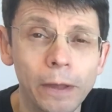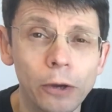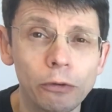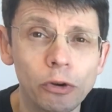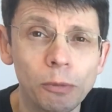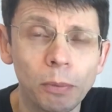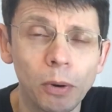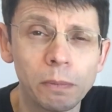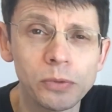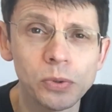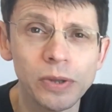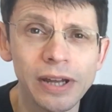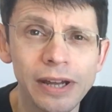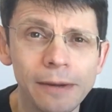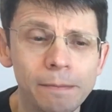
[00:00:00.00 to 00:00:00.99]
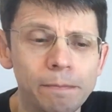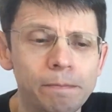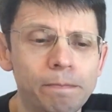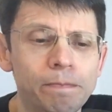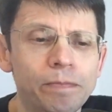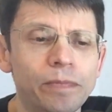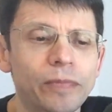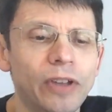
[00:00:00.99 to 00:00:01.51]
No real problems with that.
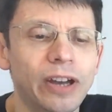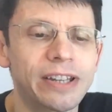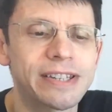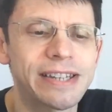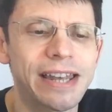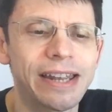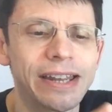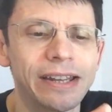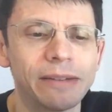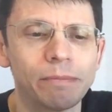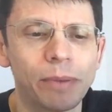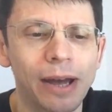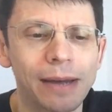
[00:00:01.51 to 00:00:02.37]
I'd say